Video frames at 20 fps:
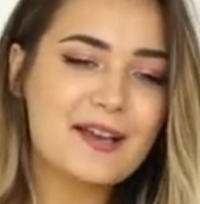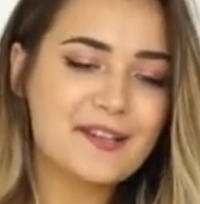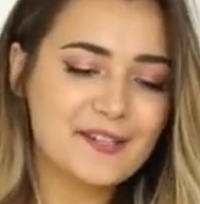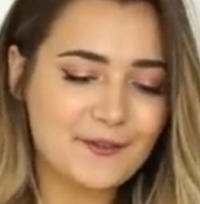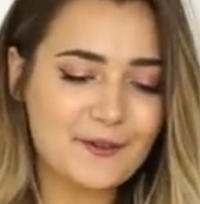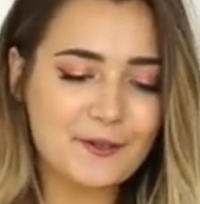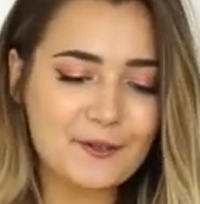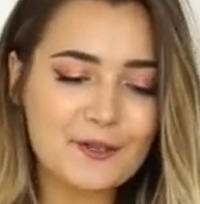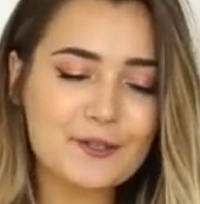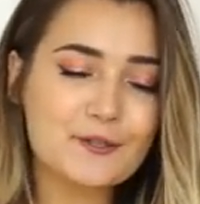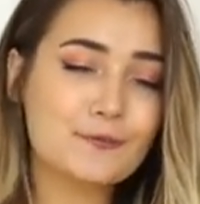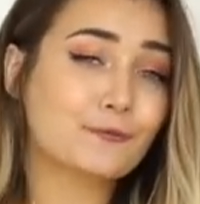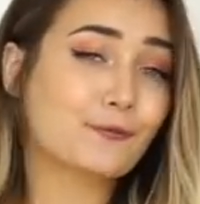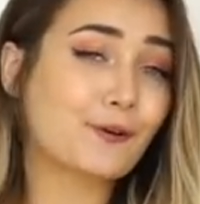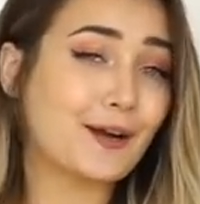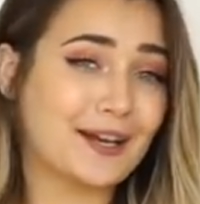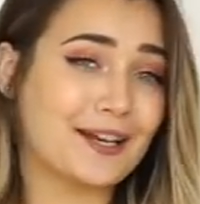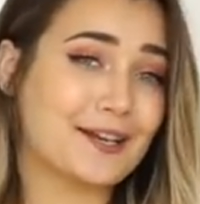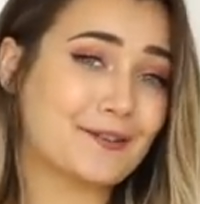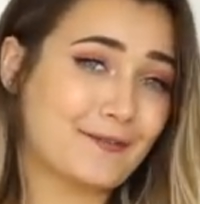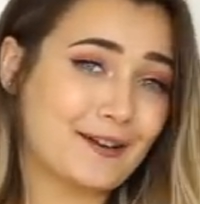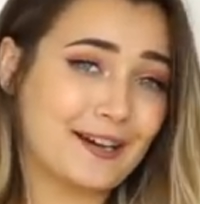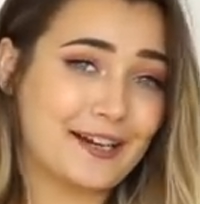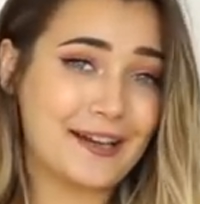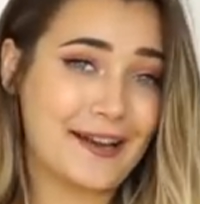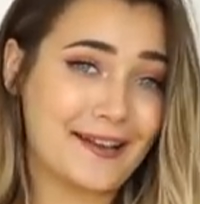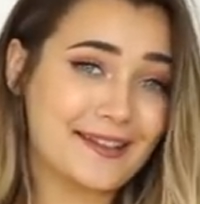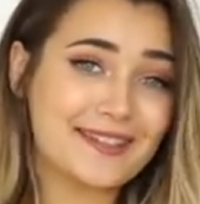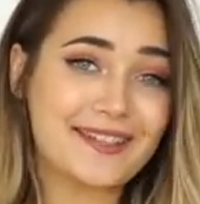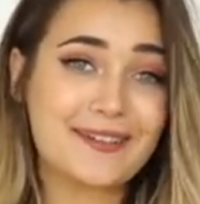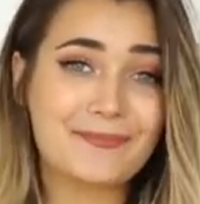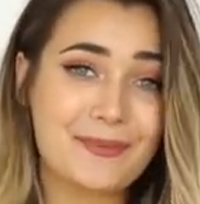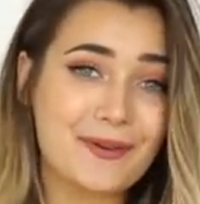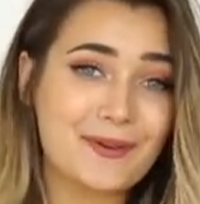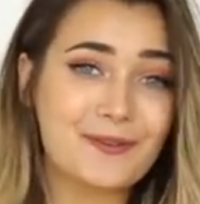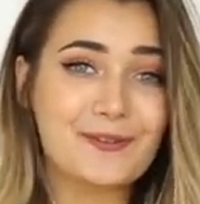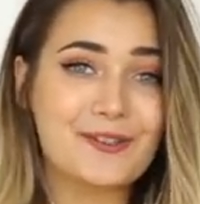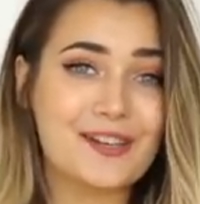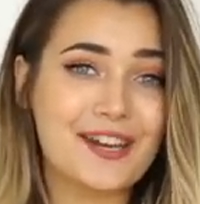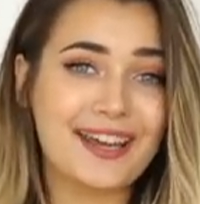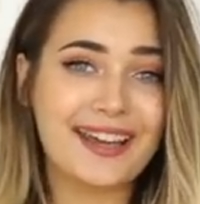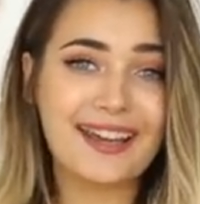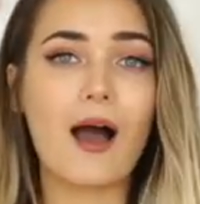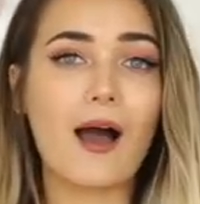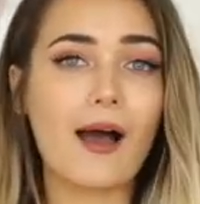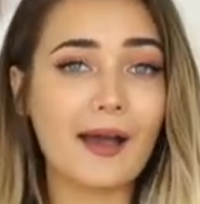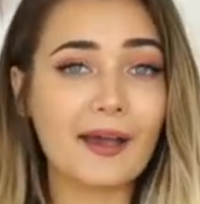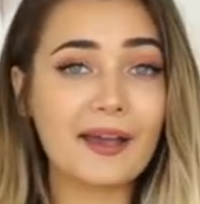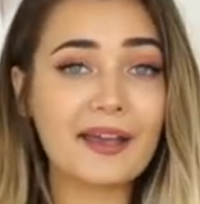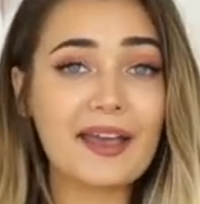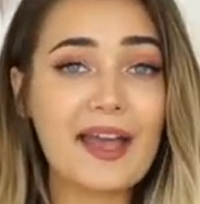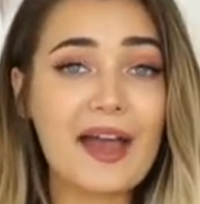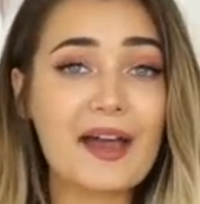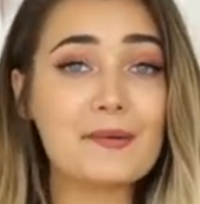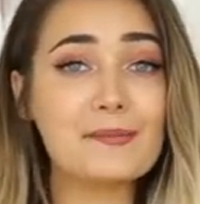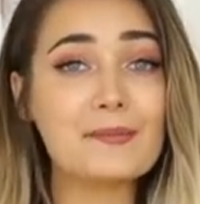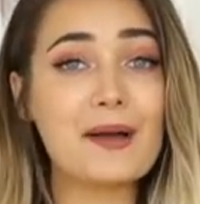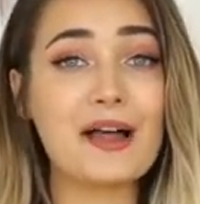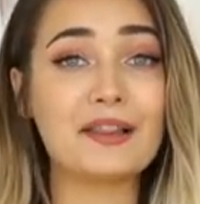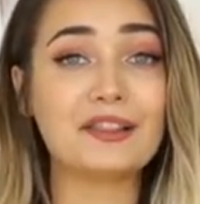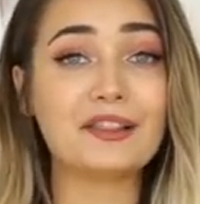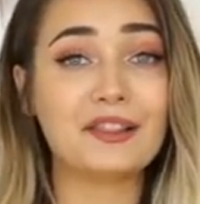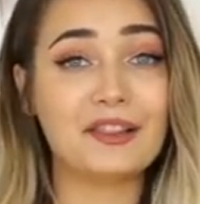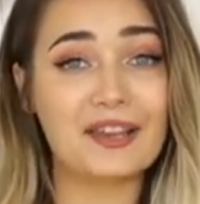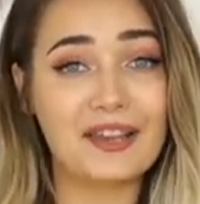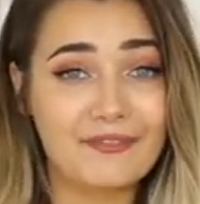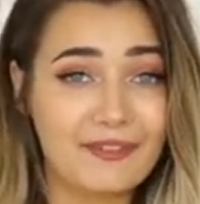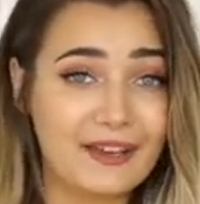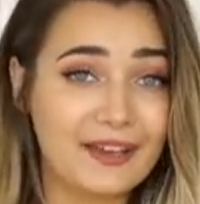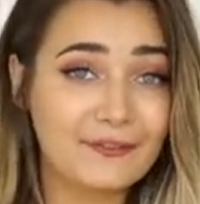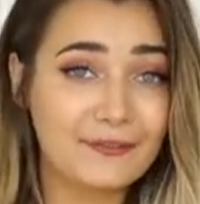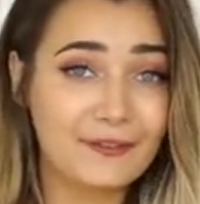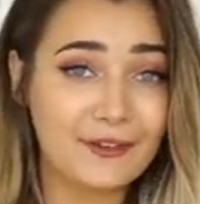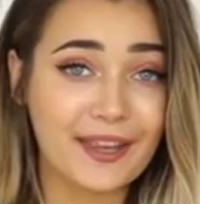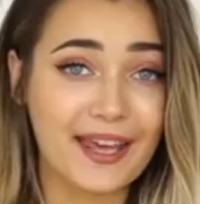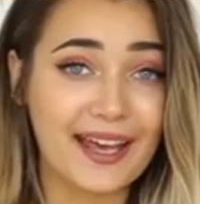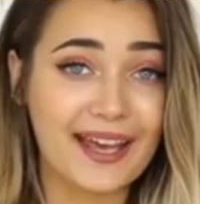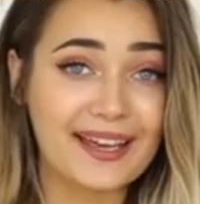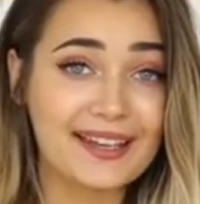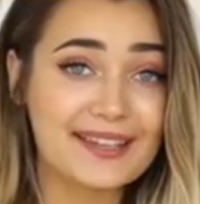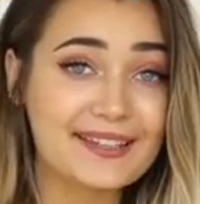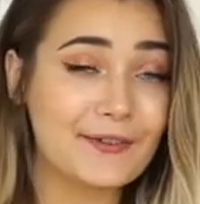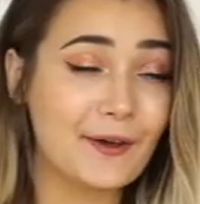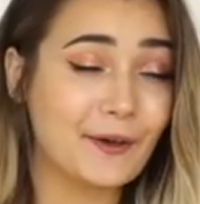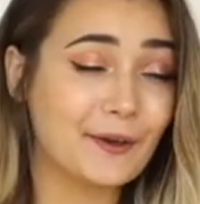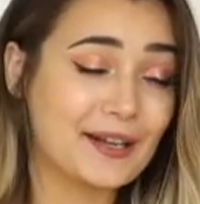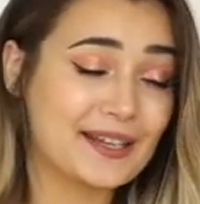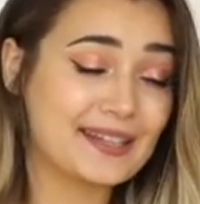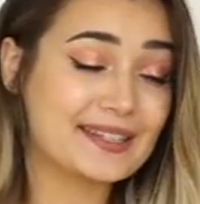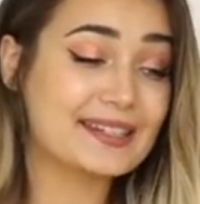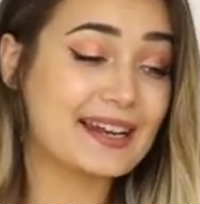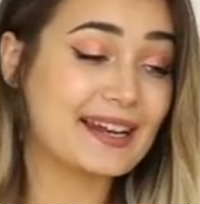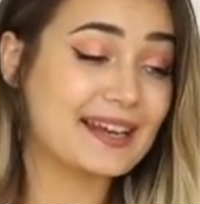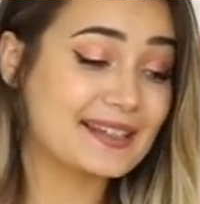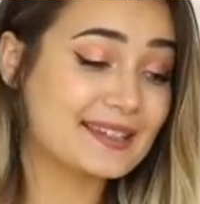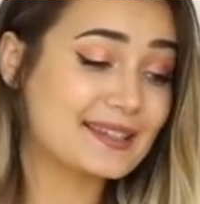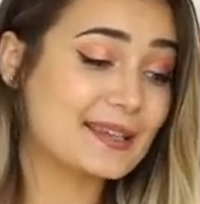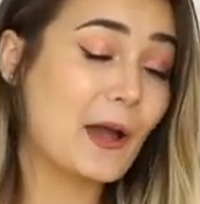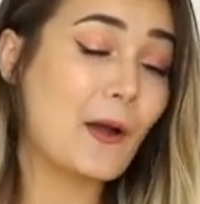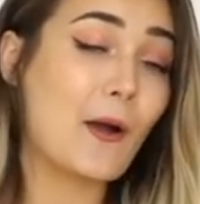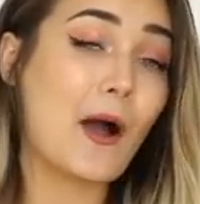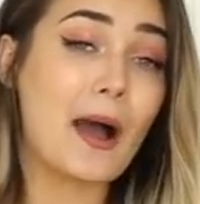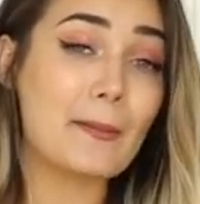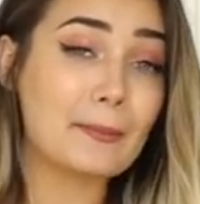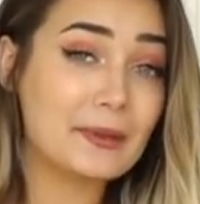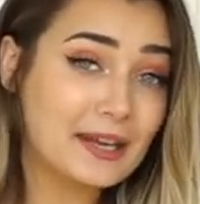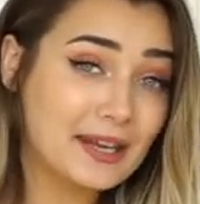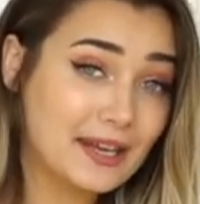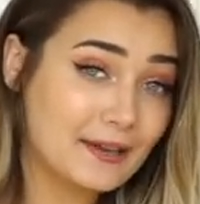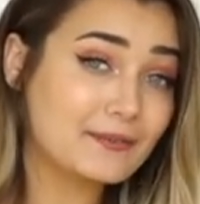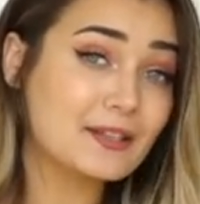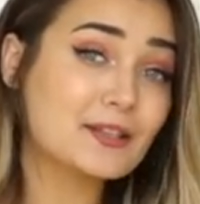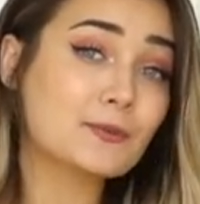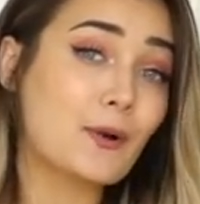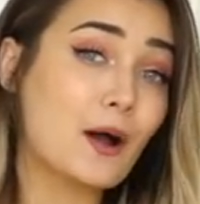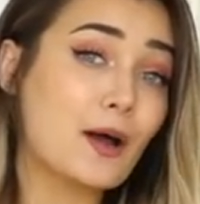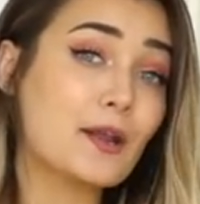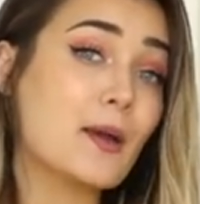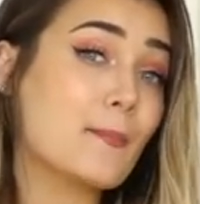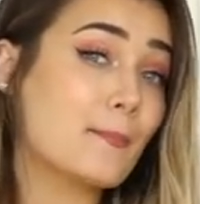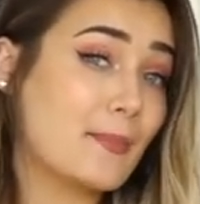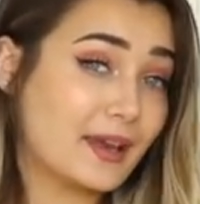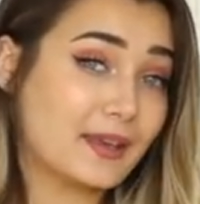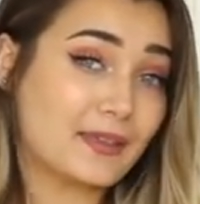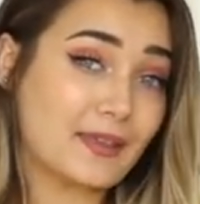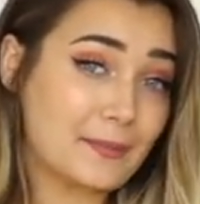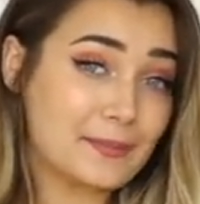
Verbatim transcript: So it looks really, really nice and bougie. I am living for this, honestly. So I'm gonna give this one a big